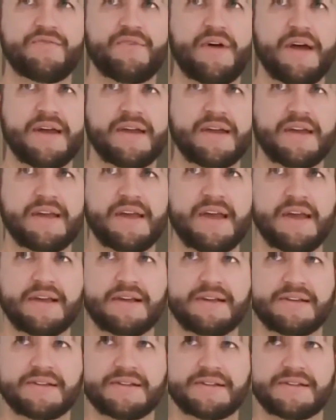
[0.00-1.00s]
Ryan
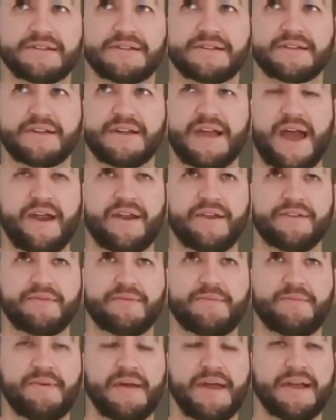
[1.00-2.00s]
Giggs, Gareth
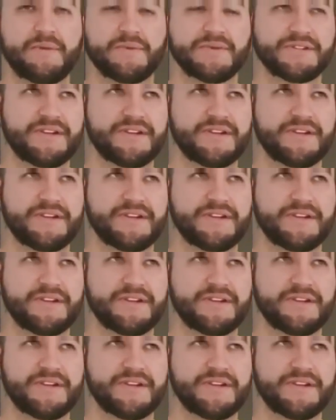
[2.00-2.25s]
Bale